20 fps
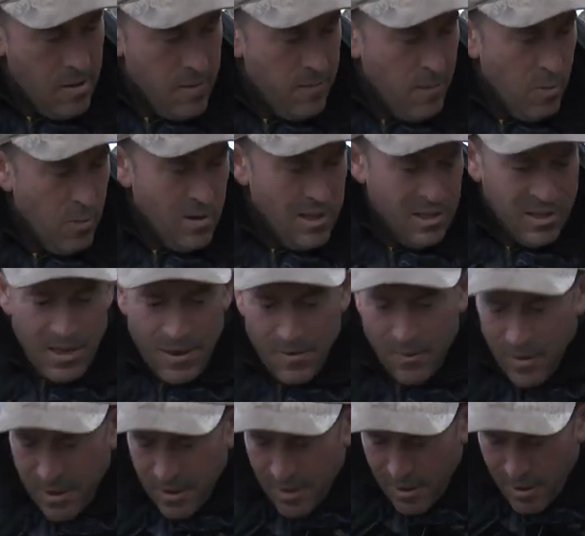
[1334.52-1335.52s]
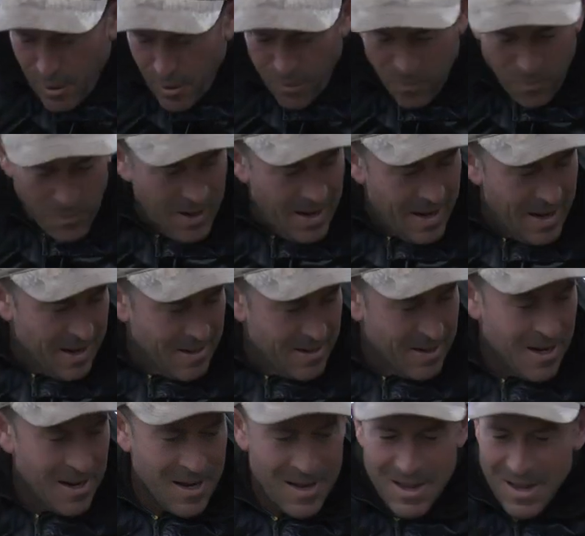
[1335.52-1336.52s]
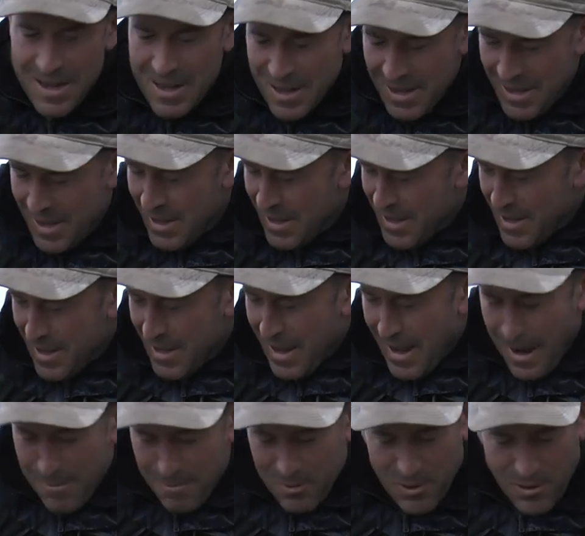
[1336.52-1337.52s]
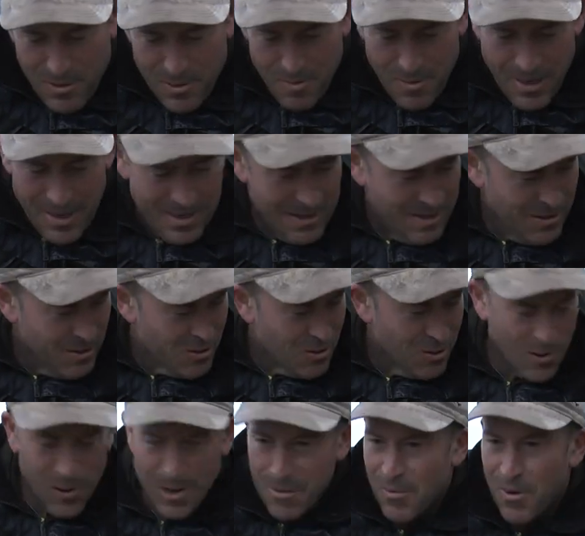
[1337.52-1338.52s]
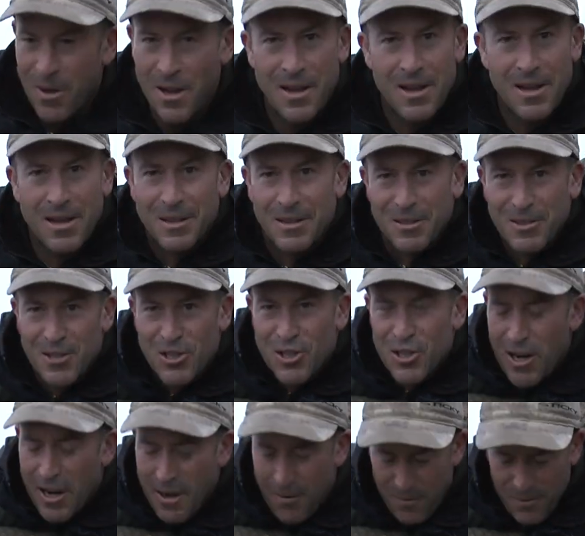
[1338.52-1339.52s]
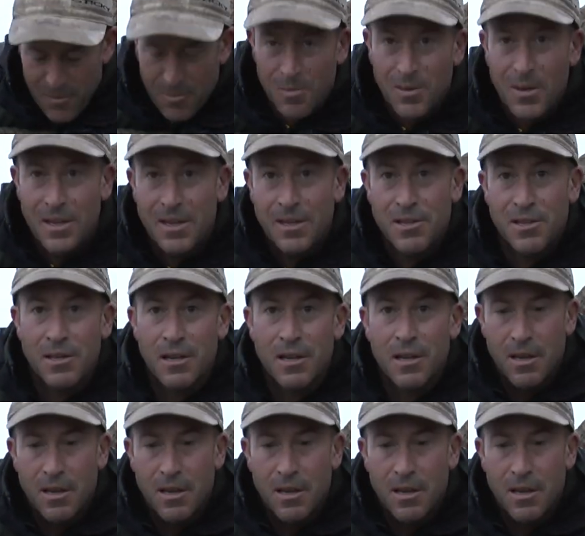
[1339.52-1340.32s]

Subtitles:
£47.5. Absolutely made the trip, chuffed to bits.